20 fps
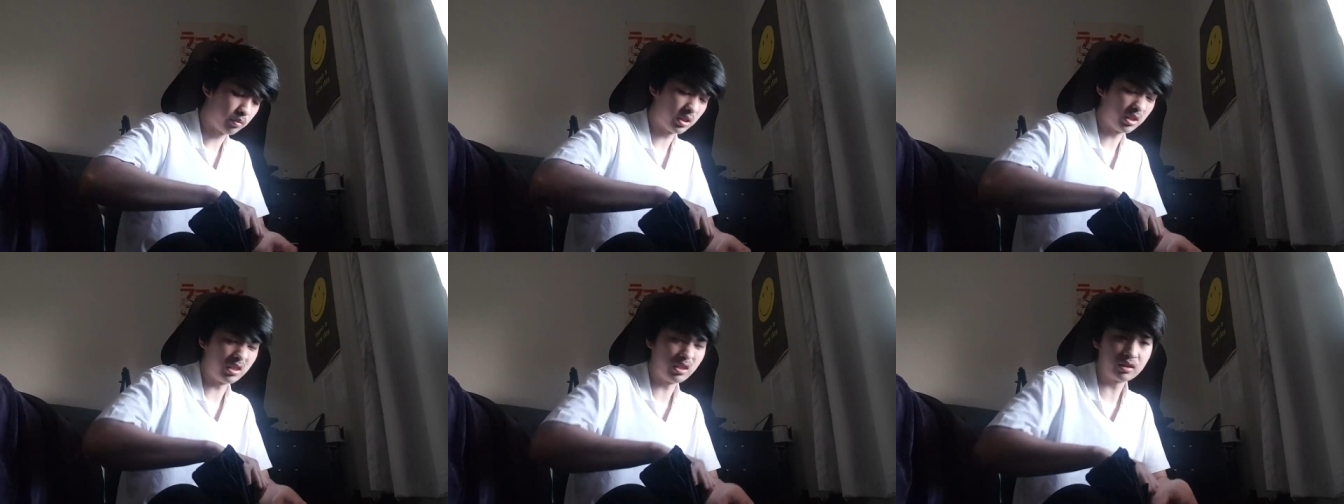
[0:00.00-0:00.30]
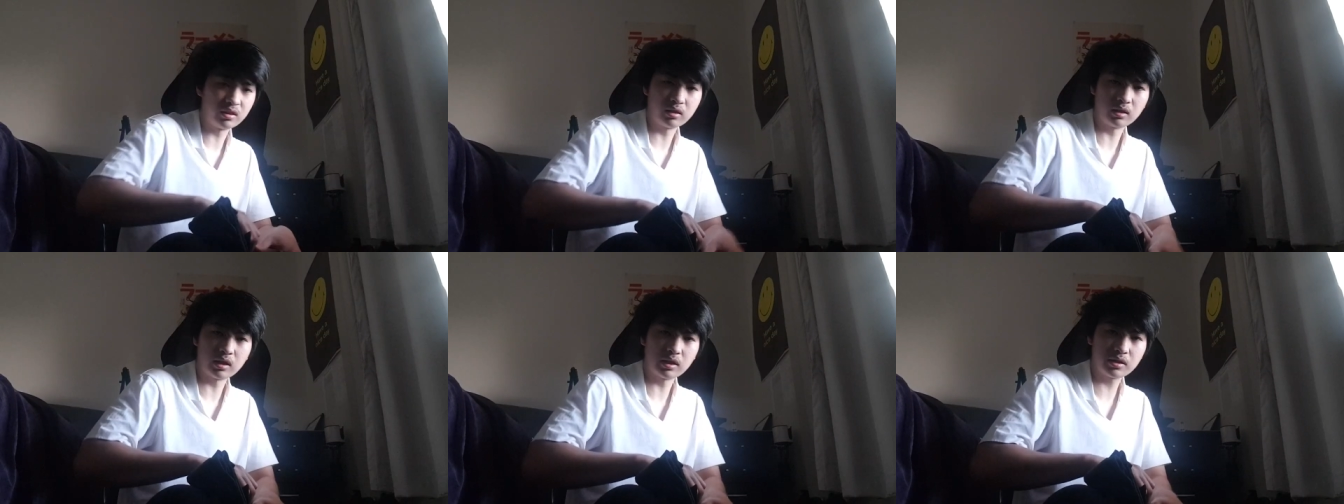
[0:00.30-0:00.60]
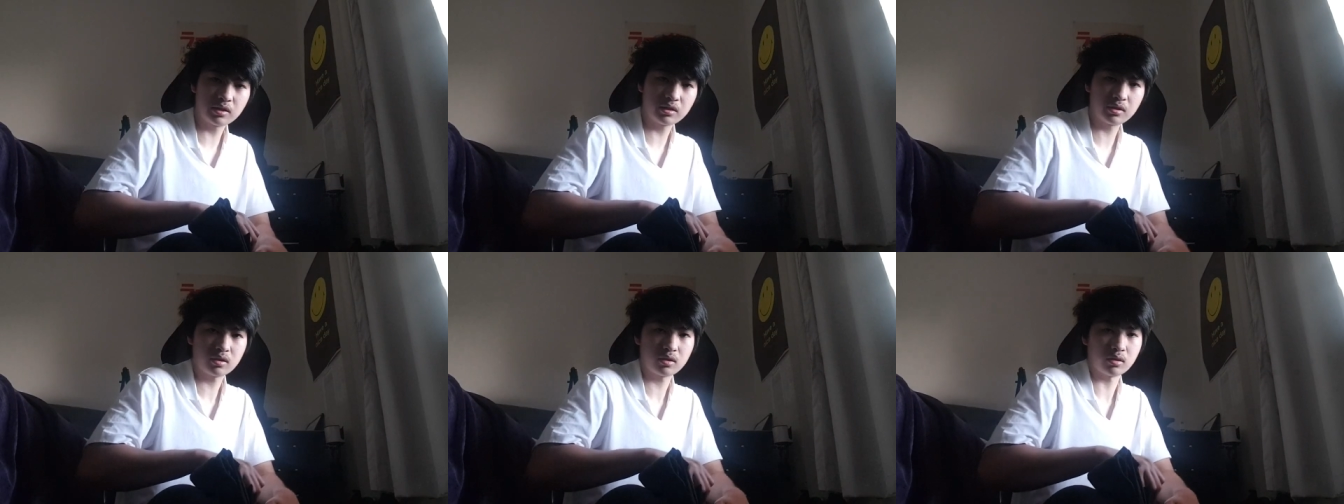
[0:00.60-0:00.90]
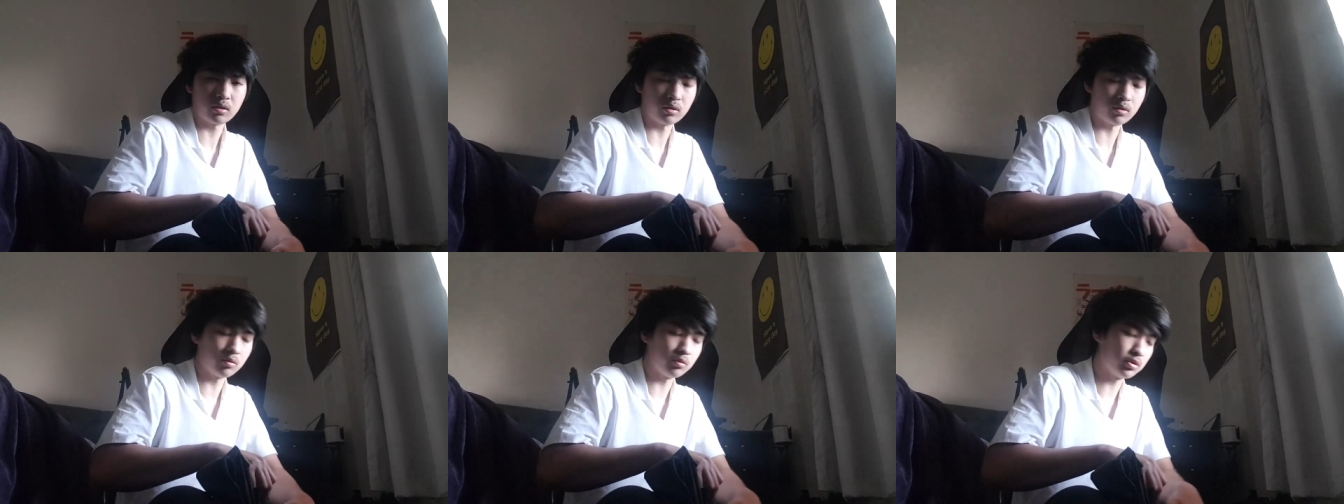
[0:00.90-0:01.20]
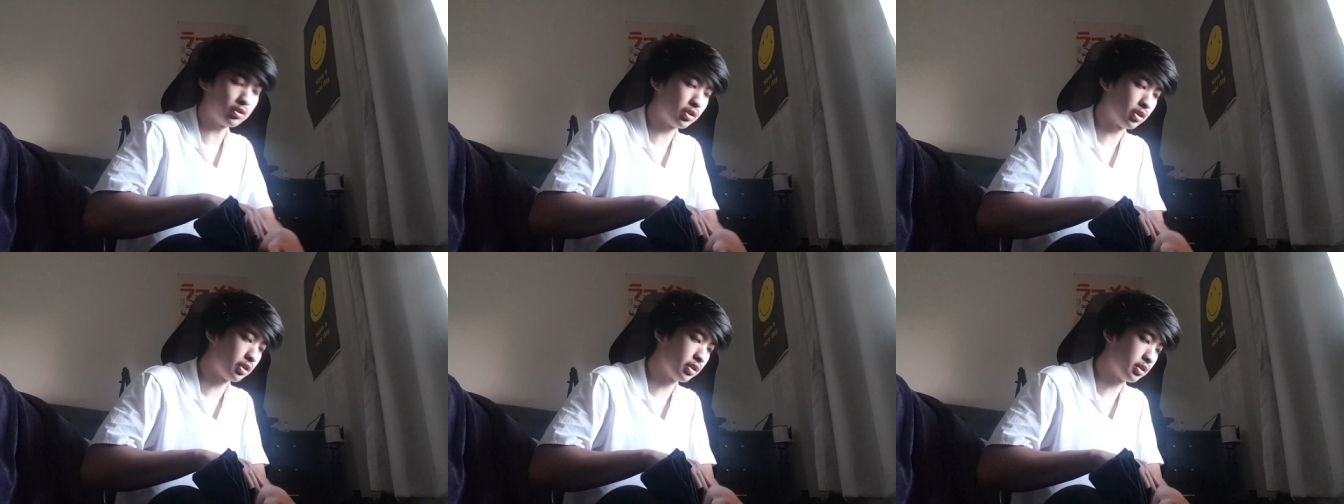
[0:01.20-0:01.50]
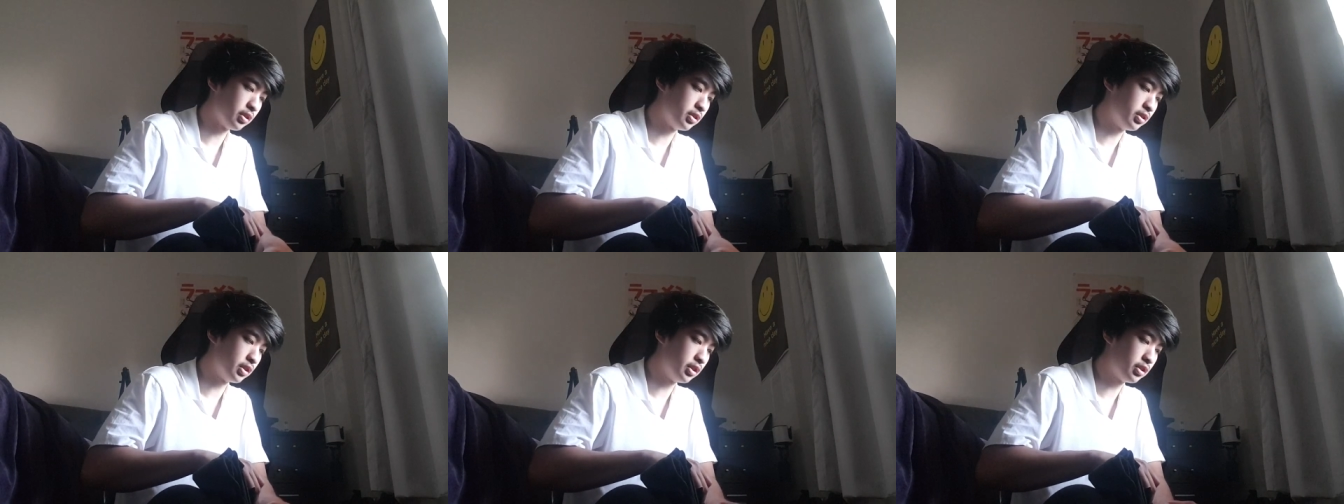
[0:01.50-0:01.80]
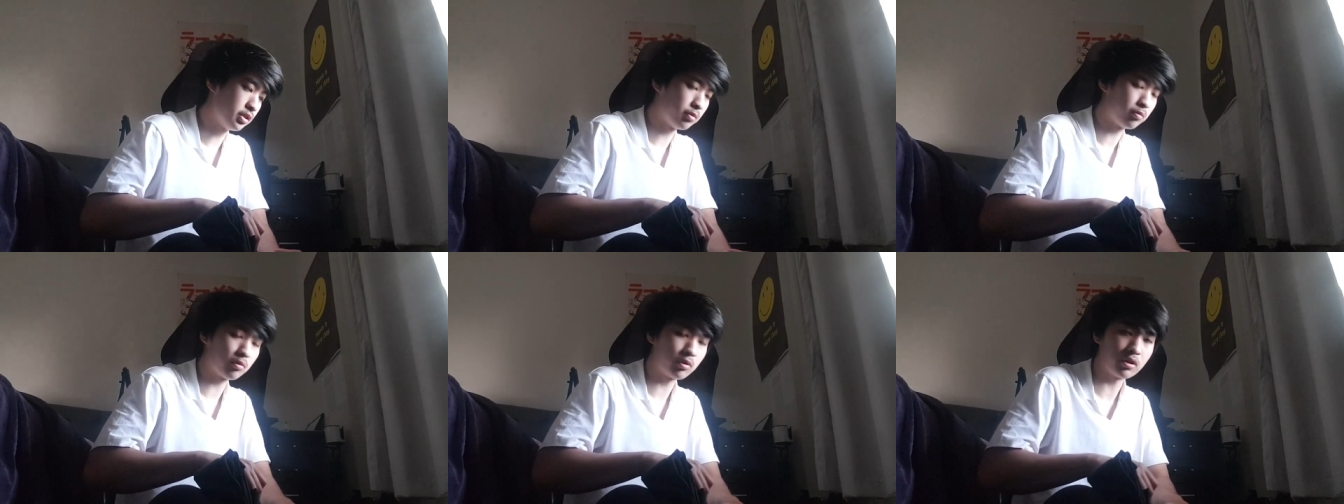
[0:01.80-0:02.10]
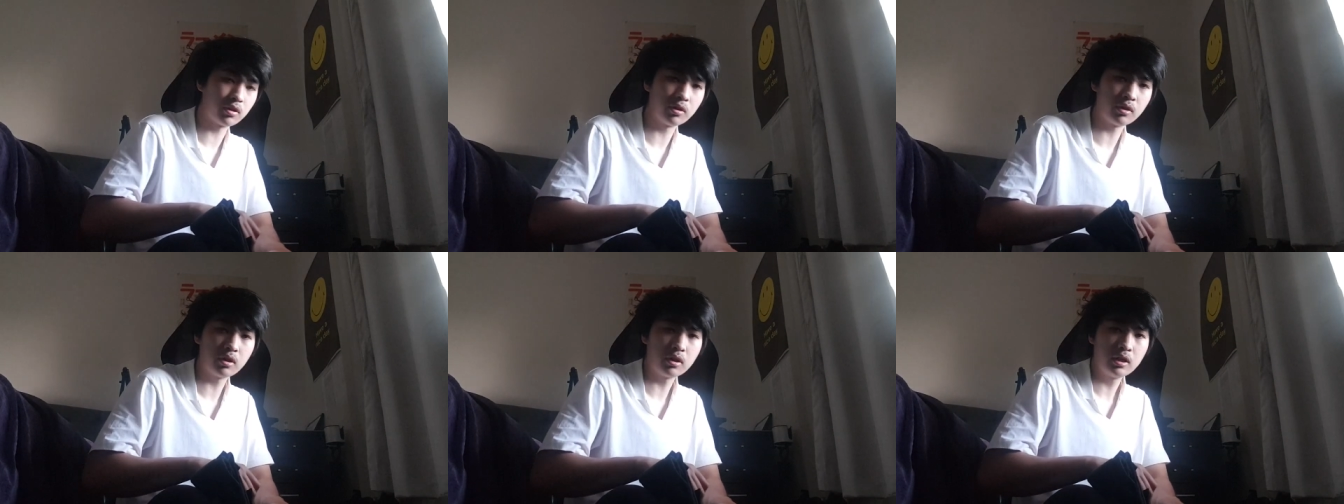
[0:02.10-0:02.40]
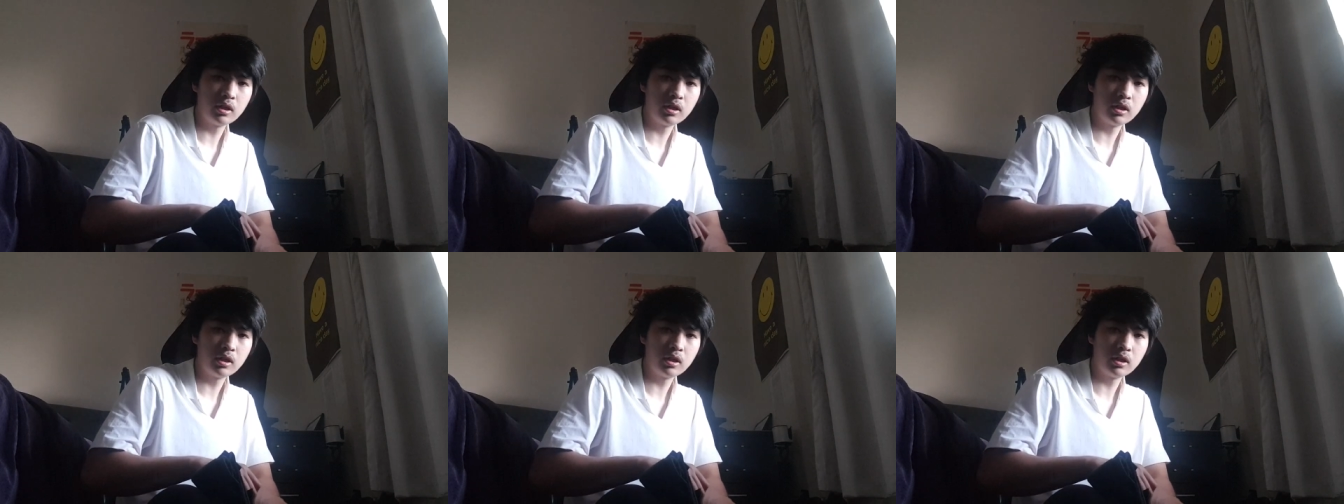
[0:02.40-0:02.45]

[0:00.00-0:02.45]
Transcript: But nonetheless, it was a decent run.